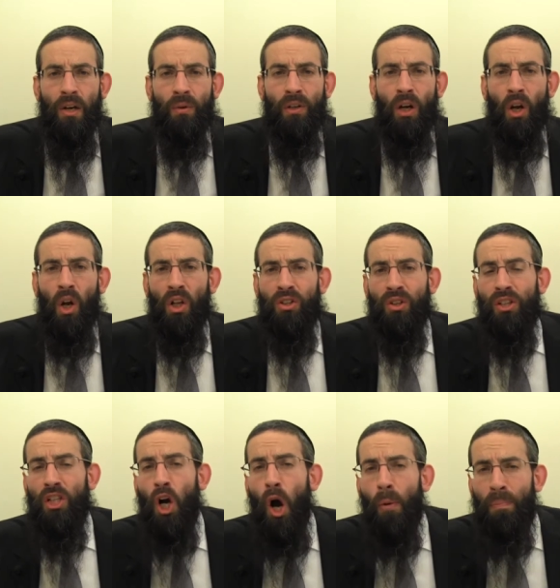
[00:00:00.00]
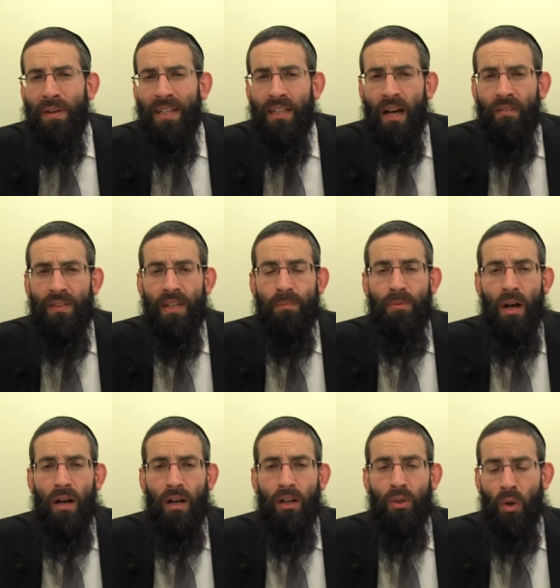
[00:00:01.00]
We don't alter the opening of the
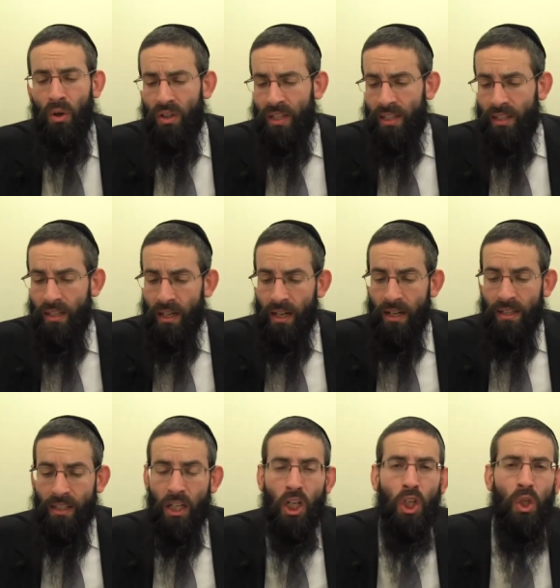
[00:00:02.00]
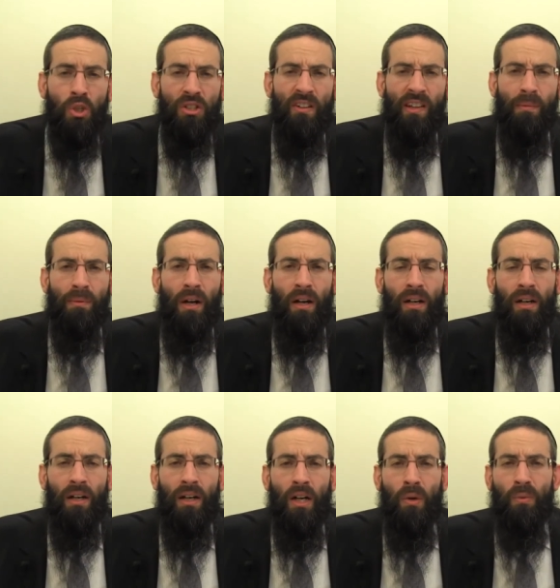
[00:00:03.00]
bracha, nor the, the conclusion of the
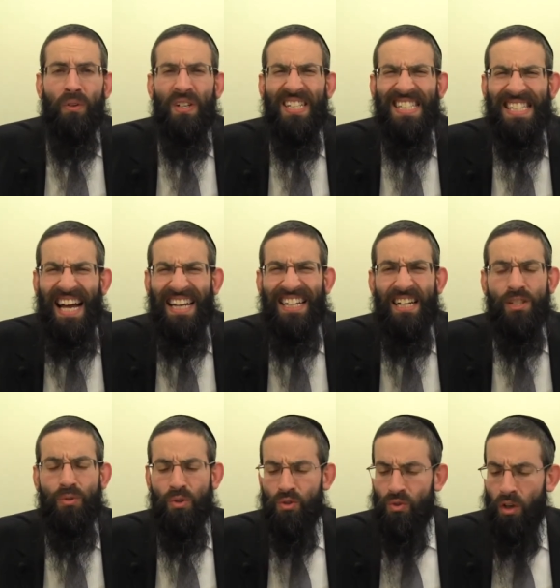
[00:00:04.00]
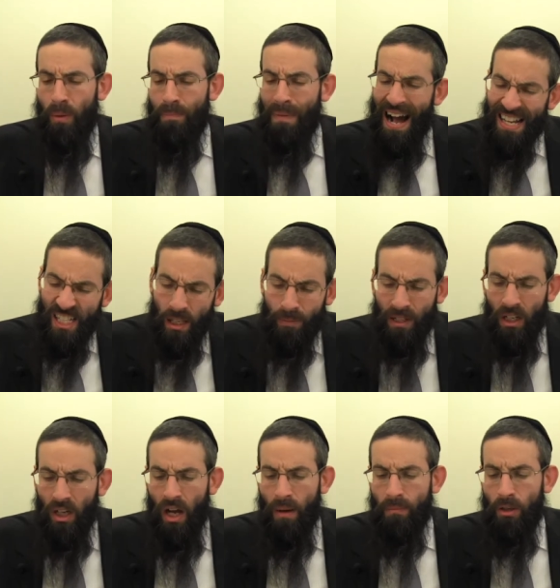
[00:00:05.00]
bracha. We recite it as usual. Maschil
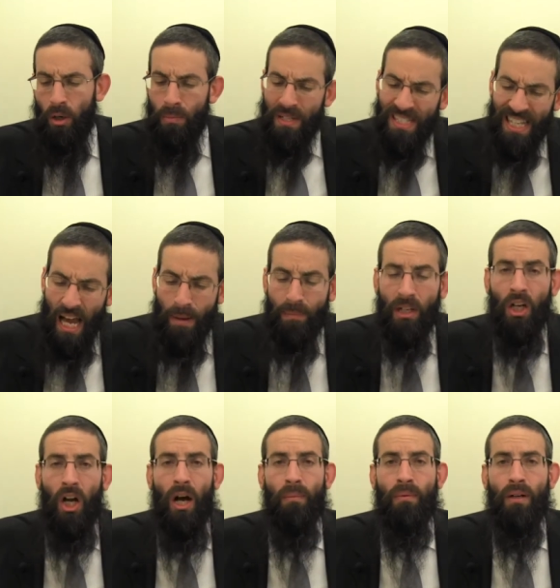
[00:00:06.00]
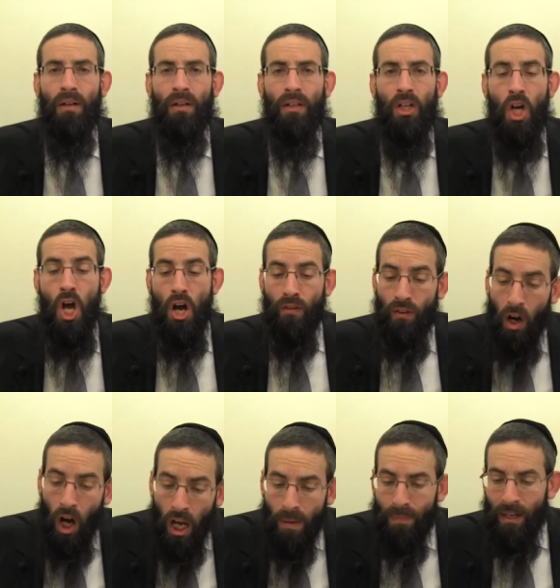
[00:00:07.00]
b'nachama, u'masai b'nachama,
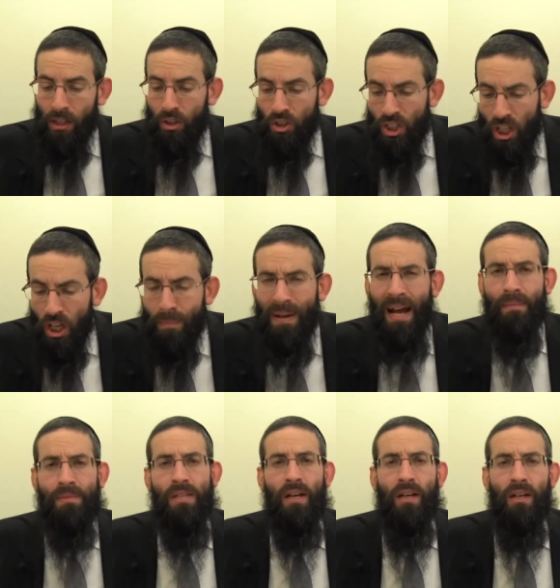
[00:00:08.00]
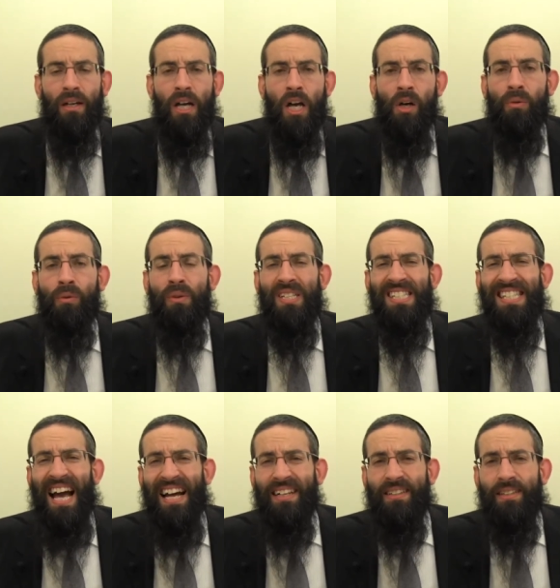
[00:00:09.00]
v'oimek d'shalayim b'emtza. We
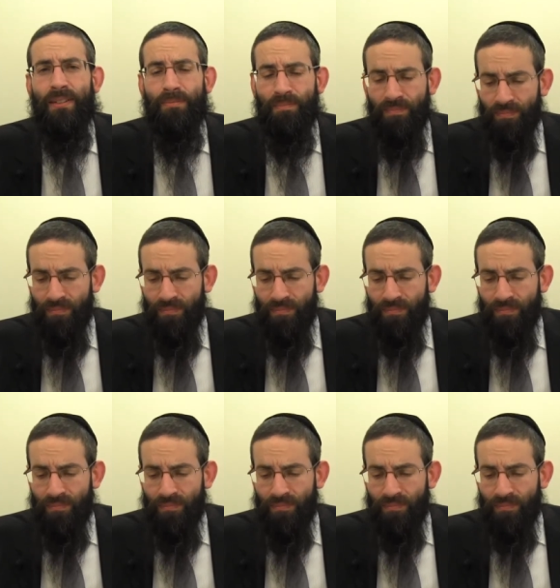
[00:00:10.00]
recite